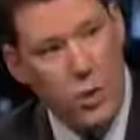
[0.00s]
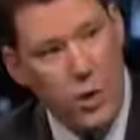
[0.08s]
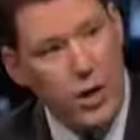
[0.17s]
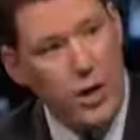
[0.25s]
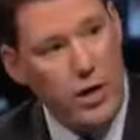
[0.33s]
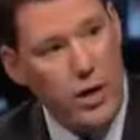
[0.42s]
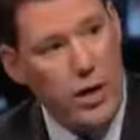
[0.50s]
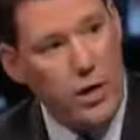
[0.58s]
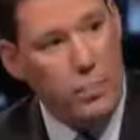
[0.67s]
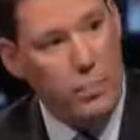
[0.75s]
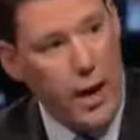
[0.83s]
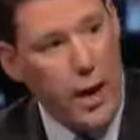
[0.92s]
to put it
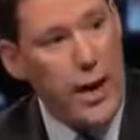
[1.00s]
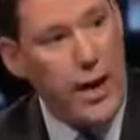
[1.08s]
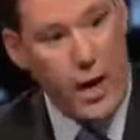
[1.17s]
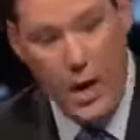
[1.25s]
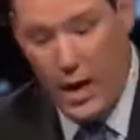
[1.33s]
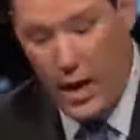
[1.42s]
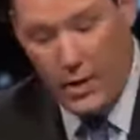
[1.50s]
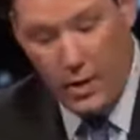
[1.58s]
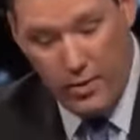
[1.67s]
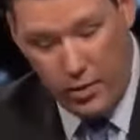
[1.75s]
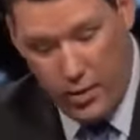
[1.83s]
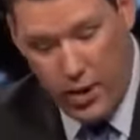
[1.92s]
into play
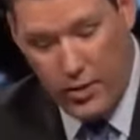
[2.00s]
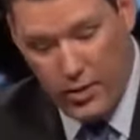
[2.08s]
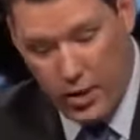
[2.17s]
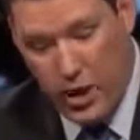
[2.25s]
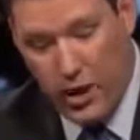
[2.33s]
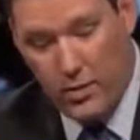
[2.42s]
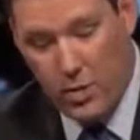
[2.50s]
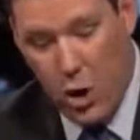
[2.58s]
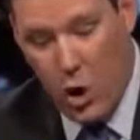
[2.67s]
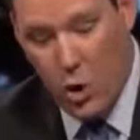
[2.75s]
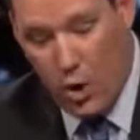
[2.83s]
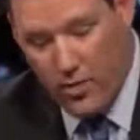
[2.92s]
for these kids
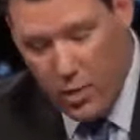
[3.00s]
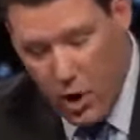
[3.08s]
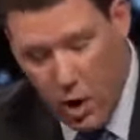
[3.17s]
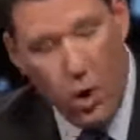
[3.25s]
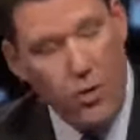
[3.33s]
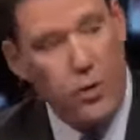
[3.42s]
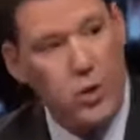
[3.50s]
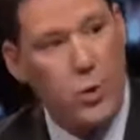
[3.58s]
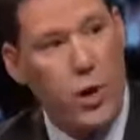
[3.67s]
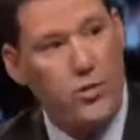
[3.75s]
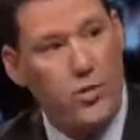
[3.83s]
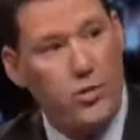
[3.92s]
who have no other
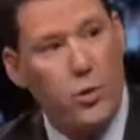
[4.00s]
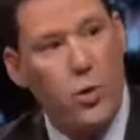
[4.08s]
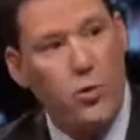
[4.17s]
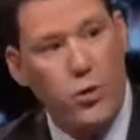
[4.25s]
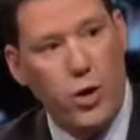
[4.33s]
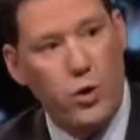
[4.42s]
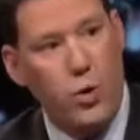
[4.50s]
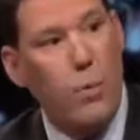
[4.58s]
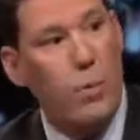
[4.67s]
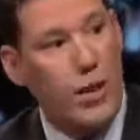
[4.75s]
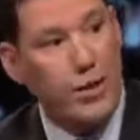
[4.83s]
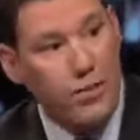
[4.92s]
choice in schools that are
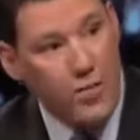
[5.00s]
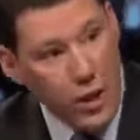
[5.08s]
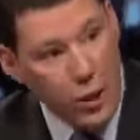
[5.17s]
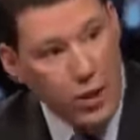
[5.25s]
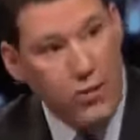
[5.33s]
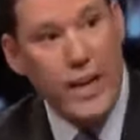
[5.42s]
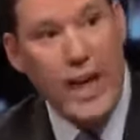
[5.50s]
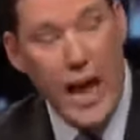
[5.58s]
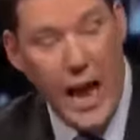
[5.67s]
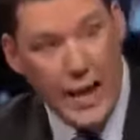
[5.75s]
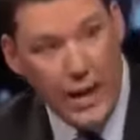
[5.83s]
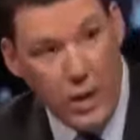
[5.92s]
crumbling figuratively
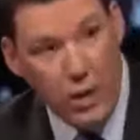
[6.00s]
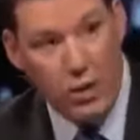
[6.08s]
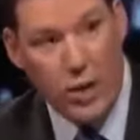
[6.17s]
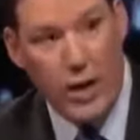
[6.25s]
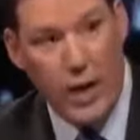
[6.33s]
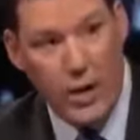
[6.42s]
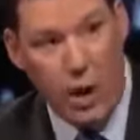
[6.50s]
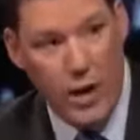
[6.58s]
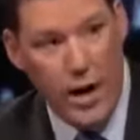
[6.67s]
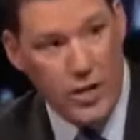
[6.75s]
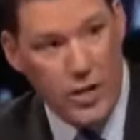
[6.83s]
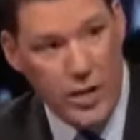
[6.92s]
and literally in our
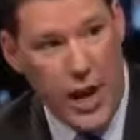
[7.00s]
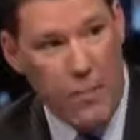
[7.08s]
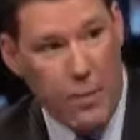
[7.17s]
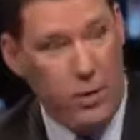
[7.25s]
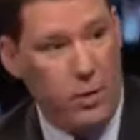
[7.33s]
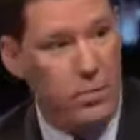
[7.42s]
nation's capital.